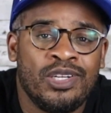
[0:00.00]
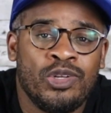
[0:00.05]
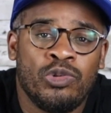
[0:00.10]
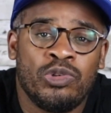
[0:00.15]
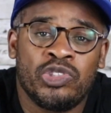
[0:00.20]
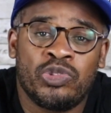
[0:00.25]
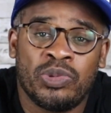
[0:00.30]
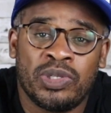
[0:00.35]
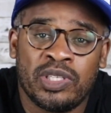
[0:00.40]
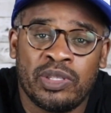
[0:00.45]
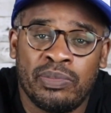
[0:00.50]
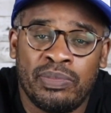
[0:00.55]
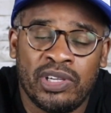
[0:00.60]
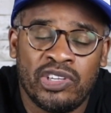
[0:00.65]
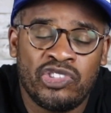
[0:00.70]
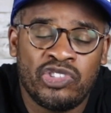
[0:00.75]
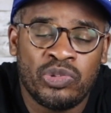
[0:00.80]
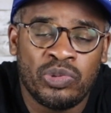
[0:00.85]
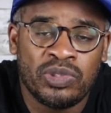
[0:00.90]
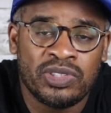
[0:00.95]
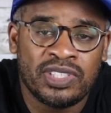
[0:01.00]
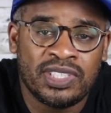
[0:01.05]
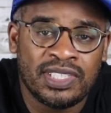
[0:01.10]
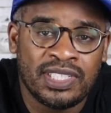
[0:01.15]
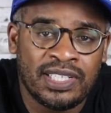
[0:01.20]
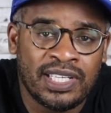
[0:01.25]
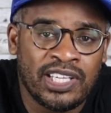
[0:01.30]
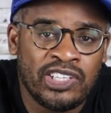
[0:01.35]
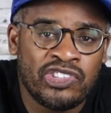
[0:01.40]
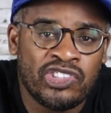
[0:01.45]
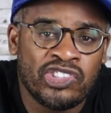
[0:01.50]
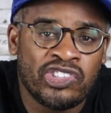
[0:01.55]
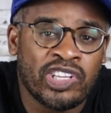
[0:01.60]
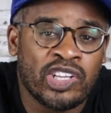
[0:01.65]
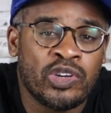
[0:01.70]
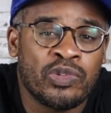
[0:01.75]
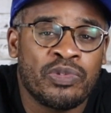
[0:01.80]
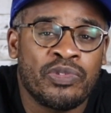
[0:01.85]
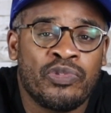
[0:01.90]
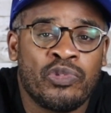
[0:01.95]
Was one of the best shooters in the nation,
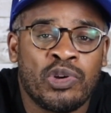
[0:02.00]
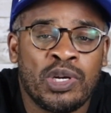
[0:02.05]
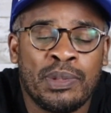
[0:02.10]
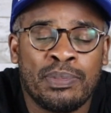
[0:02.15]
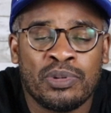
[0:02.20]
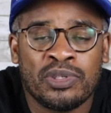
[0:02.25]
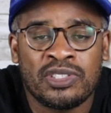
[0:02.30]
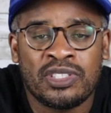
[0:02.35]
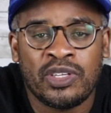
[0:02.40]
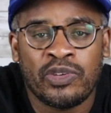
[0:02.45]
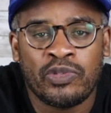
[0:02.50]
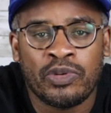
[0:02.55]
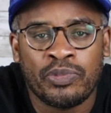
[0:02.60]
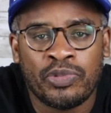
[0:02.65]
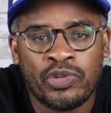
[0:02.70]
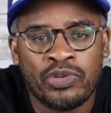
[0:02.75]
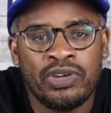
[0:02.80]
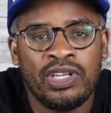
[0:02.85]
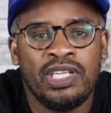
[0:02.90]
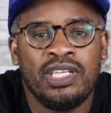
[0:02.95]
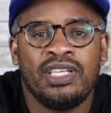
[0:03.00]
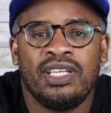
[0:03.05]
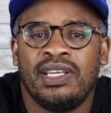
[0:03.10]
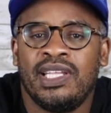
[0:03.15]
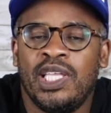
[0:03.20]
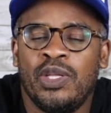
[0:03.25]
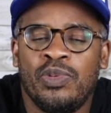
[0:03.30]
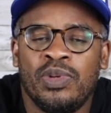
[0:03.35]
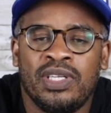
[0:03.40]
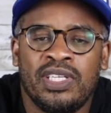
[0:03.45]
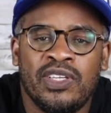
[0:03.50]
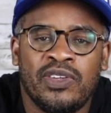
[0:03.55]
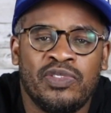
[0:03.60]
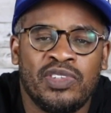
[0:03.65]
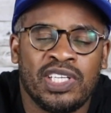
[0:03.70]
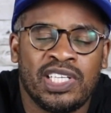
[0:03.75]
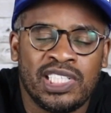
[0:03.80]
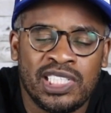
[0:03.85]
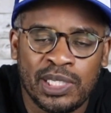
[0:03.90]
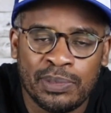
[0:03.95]
shot over 40% from three, and he would give
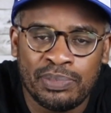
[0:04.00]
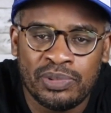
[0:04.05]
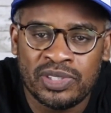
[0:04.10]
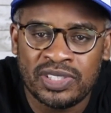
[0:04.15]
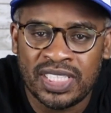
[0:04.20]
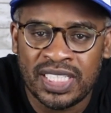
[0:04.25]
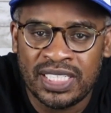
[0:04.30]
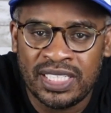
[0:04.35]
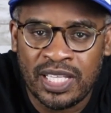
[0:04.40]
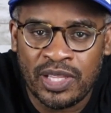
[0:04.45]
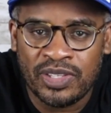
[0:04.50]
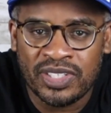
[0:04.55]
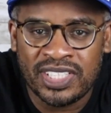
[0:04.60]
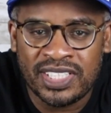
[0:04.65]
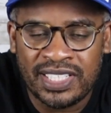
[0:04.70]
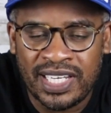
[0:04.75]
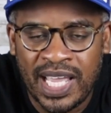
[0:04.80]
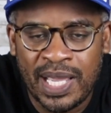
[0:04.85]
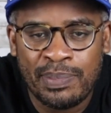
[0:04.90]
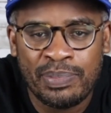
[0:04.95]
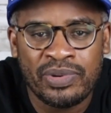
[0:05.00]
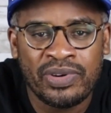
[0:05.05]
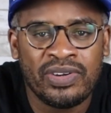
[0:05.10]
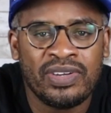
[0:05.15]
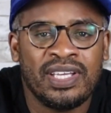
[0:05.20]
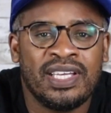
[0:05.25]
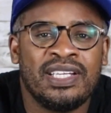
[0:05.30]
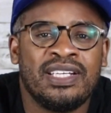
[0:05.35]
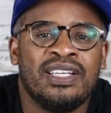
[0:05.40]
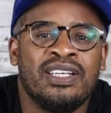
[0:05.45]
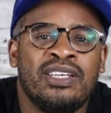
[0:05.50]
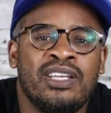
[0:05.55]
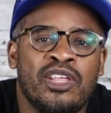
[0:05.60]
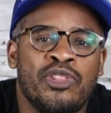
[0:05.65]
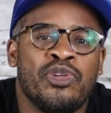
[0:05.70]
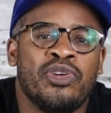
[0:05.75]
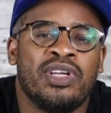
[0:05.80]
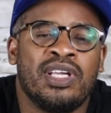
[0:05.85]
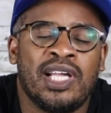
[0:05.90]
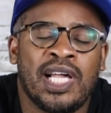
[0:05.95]
the Clippers another sniper and
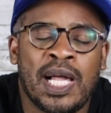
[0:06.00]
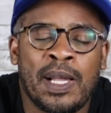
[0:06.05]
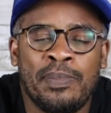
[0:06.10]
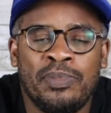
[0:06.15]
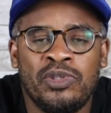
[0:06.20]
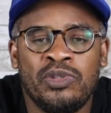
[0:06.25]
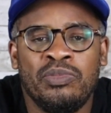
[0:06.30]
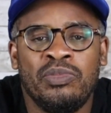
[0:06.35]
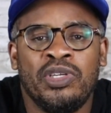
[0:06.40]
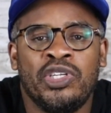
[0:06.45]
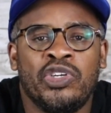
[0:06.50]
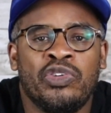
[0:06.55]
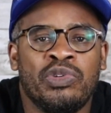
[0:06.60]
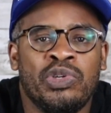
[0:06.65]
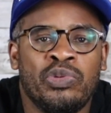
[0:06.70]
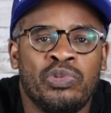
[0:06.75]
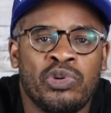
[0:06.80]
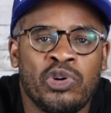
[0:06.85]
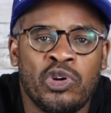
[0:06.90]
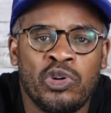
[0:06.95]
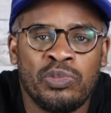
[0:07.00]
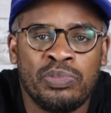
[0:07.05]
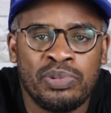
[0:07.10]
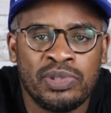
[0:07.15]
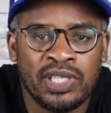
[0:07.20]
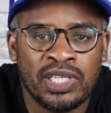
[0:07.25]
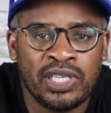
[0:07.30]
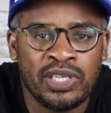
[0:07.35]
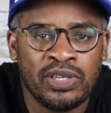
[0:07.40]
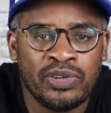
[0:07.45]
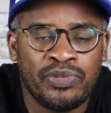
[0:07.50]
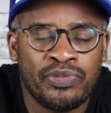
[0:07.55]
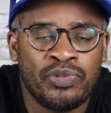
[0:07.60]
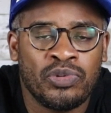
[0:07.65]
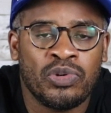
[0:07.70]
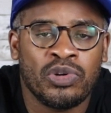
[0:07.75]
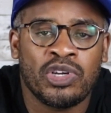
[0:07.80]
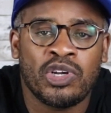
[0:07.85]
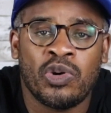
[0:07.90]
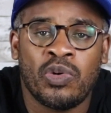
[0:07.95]
another complimentary role player
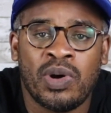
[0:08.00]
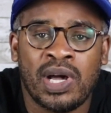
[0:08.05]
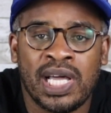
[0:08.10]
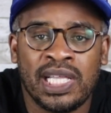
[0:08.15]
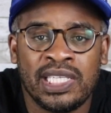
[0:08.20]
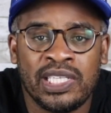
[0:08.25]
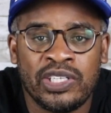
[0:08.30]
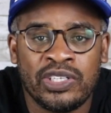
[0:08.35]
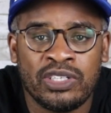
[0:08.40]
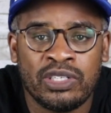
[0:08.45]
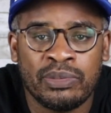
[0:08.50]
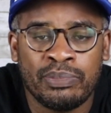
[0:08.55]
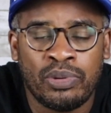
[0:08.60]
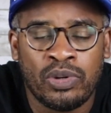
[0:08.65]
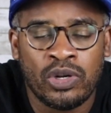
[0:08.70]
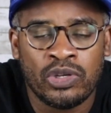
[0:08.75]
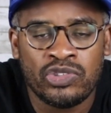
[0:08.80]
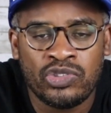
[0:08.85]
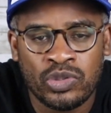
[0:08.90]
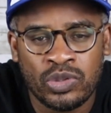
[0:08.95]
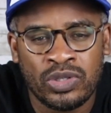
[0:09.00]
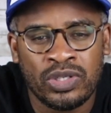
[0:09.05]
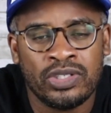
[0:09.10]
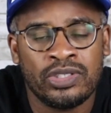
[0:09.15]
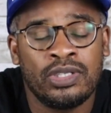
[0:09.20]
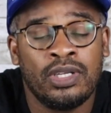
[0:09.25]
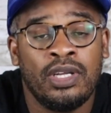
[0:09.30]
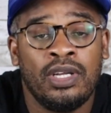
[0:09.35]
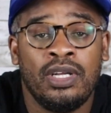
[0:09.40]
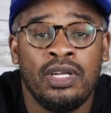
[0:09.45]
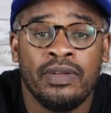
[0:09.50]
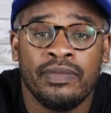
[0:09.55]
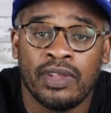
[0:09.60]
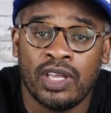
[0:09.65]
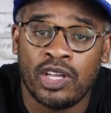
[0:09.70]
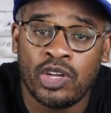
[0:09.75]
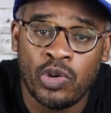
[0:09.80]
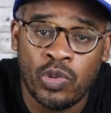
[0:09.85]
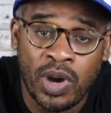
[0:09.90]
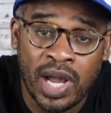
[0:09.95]
for Kawhi Leonard and Paul George. Now,
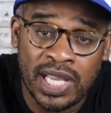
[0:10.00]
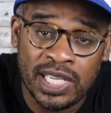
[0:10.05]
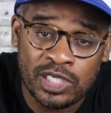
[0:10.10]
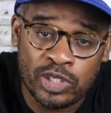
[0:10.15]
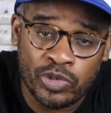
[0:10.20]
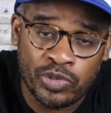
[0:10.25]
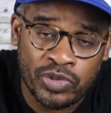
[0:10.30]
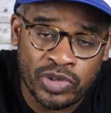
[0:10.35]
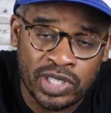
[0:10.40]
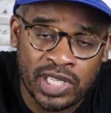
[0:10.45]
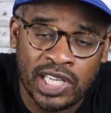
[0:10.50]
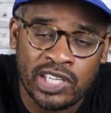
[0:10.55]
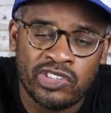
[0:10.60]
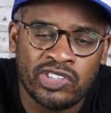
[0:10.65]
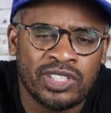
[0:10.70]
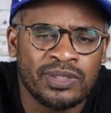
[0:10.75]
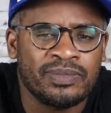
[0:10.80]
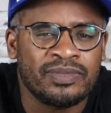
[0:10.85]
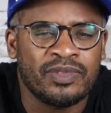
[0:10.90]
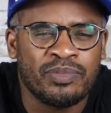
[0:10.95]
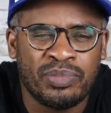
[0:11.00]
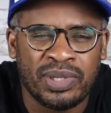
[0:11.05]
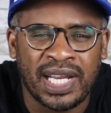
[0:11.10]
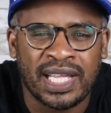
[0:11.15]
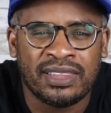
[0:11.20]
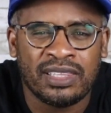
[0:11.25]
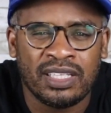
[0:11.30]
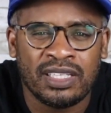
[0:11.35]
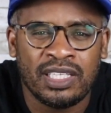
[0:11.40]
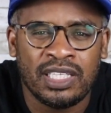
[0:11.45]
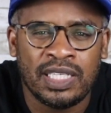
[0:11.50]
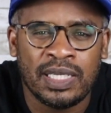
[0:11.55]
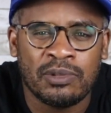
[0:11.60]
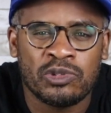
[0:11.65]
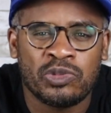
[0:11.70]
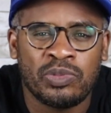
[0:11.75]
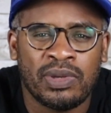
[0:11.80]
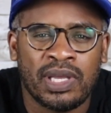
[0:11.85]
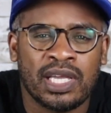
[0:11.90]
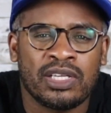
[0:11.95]
Kawhi is a free agent, but I think he
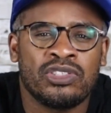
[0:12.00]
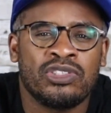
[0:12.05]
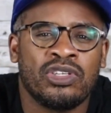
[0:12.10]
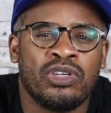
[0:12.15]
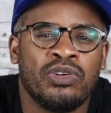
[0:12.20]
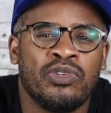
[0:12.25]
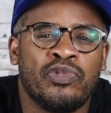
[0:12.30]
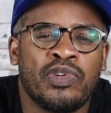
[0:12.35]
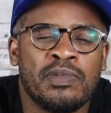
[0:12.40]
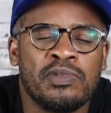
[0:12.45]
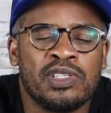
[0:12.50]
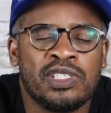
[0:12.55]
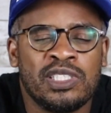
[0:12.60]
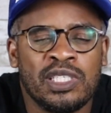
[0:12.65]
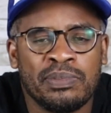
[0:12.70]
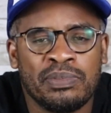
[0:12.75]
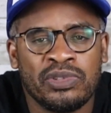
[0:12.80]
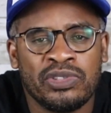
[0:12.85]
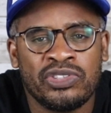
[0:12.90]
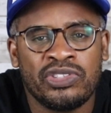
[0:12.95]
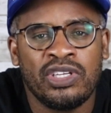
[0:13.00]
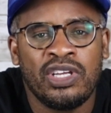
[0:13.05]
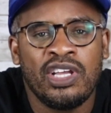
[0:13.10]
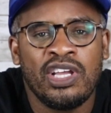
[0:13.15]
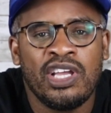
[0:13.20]
comes back. So if I'm the Clippers,